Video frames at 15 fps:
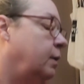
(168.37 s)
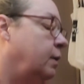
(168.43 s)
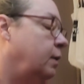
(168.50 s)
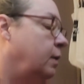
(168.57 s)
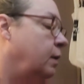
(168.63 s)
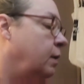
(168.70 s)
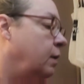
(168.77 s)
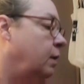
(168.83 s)

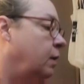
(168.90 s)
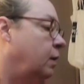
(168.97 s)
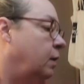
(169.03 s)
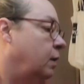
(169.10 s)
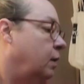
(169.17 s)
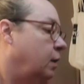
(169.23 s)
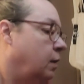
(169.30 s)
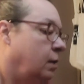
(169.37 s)

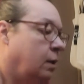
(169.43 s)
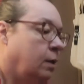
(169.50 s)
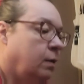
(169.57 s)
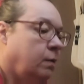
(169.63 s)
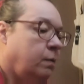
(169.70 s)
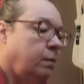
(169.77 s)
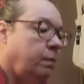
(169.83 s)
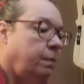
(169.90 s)

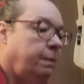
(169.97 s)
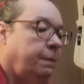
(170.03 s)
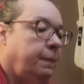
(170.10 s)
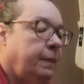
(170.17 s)
Nobody speaks.